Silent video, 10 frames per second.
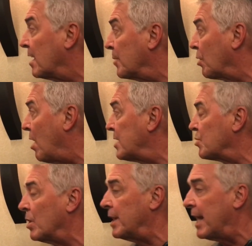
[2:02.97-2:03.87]
come
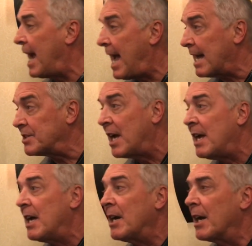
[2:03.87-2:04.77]
across one that has.
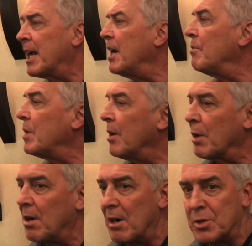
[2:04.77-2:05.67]
Again,
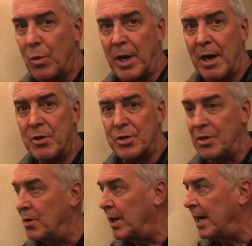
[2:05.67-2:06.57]
irregardless of what others
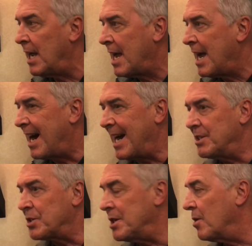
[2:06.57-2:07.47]
are doing, I
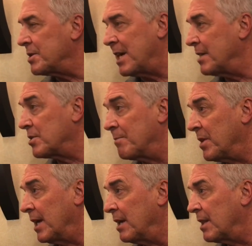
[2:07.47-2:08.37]
just know it's not
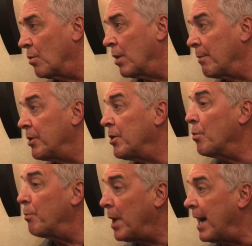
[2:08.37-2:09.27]
something that we're able to do.
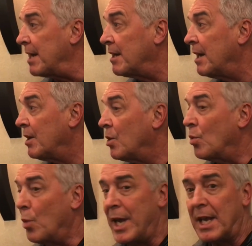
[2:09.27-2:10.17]
But
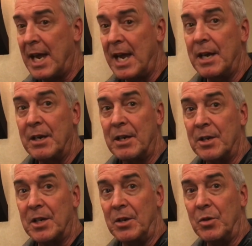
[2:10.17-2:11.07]
we can
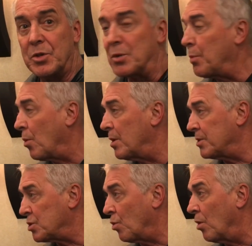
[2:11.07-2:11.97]
continue to support
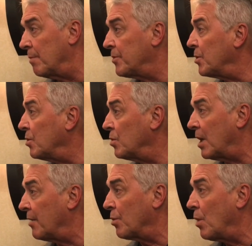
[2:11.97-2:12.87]
the Swarm through
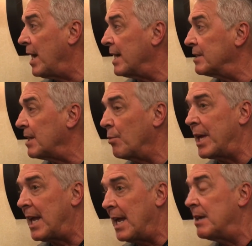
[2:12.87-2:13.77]
other ways. And
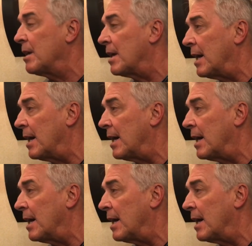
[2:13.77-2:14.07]
we can,